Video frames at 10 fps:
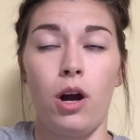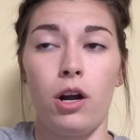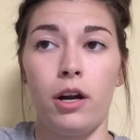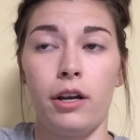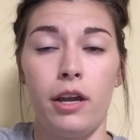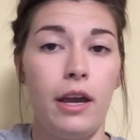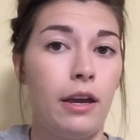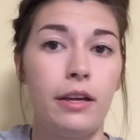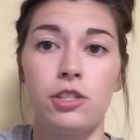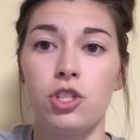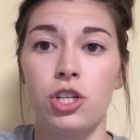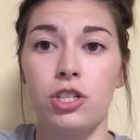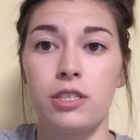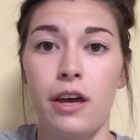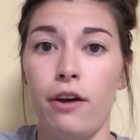are hands to
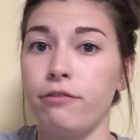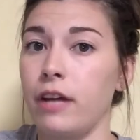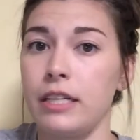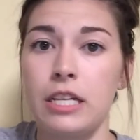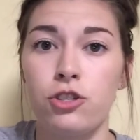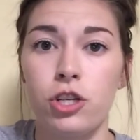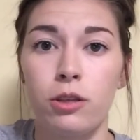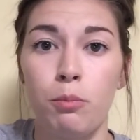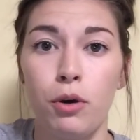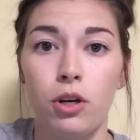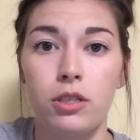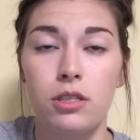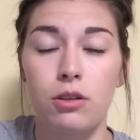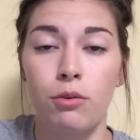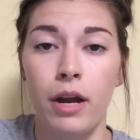yourself, not touching the
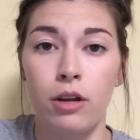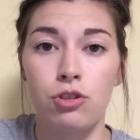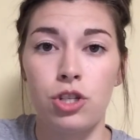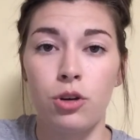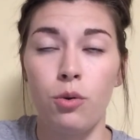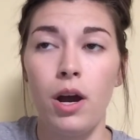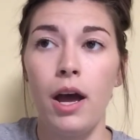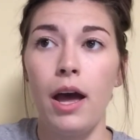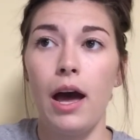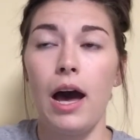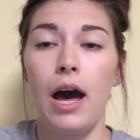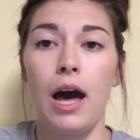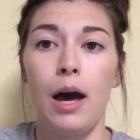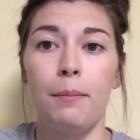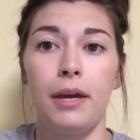books around you,
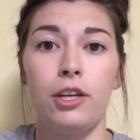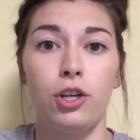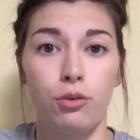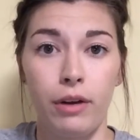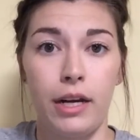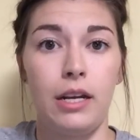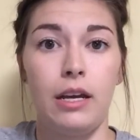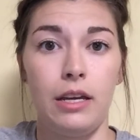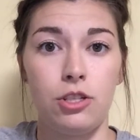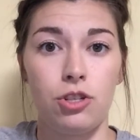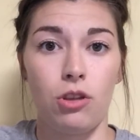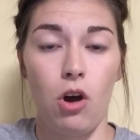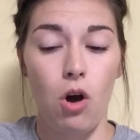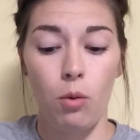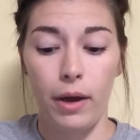and you're ready to enter the
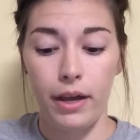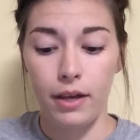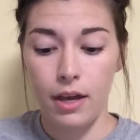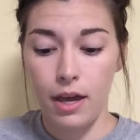hallway.